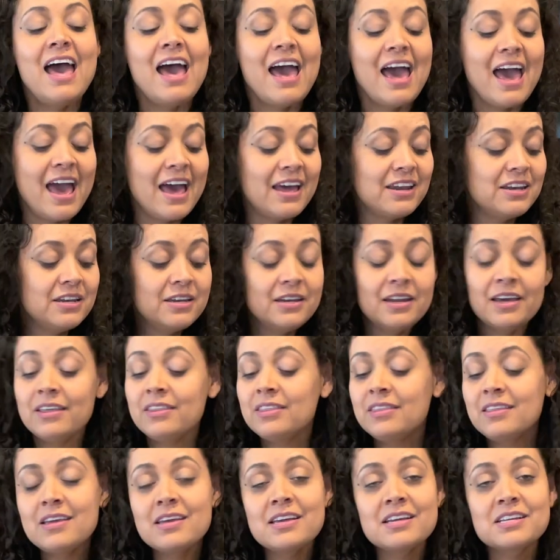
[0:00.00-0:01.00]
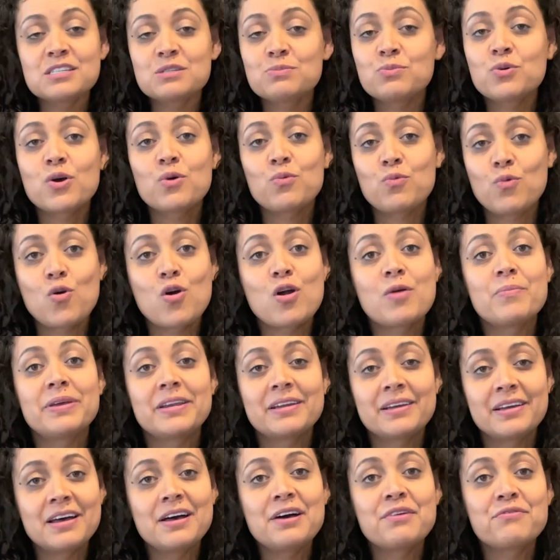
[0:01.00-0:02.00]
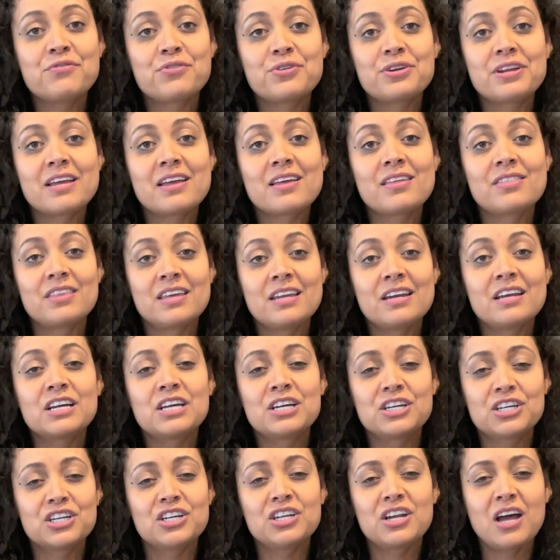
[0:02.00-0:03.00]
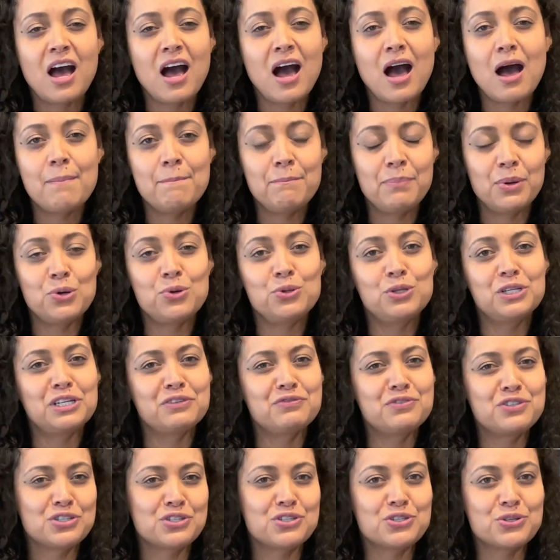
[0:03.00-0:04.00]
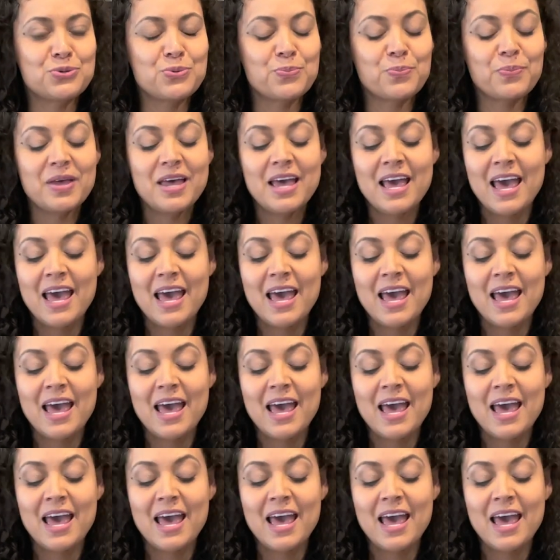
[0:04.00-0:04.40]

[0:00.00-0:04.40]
And nothing is more warm and comforting than a good hot bowl of soup.